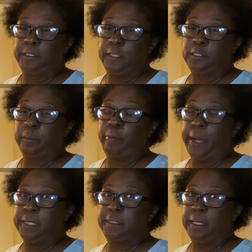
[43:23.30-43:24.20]
It's a
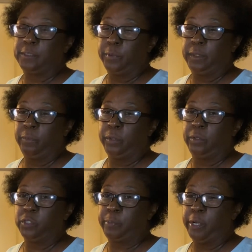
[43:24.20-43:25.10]
process with
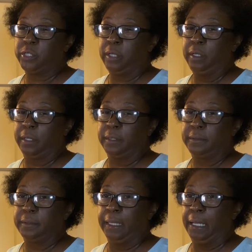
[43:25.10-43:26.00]
those pressure
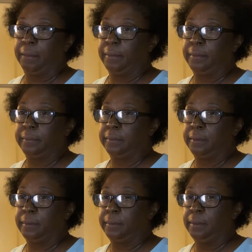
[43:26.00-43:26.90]
cookers, and
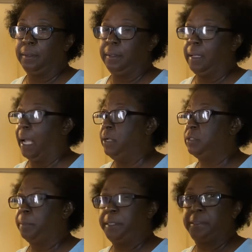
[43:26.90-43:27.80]
I
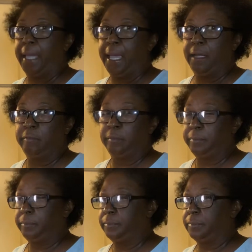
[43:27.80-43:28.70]
used to be scared of them
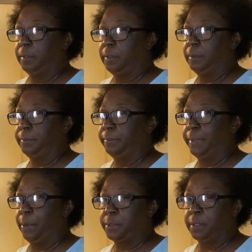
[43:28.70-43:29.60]

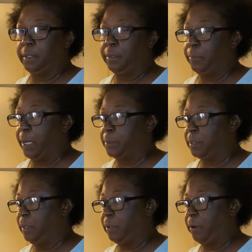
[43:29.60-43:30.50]
when I was a
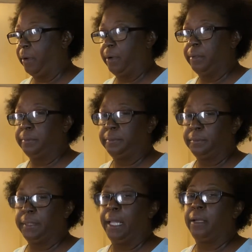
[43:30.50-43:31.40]
little girl.
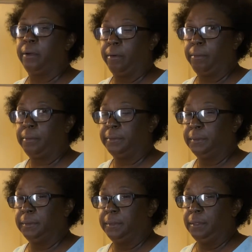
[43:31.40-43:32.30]
There it go.
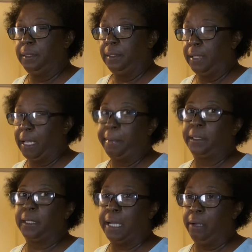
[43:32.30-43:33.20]
Now I'm
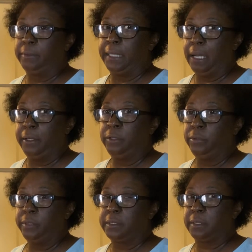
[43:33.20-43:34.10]
about to count down and
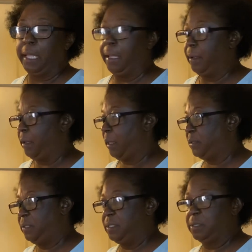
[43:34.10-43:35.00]
do his thing.
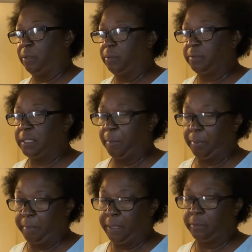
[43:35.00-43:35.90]
She's so
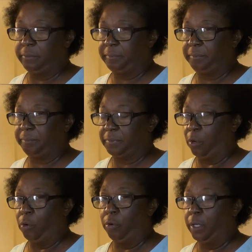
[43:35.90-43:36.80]
temperamental.
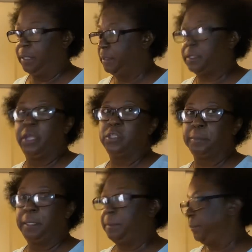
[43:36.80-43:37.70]
Oh, excuse
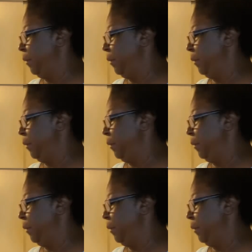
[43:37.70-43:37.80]
me.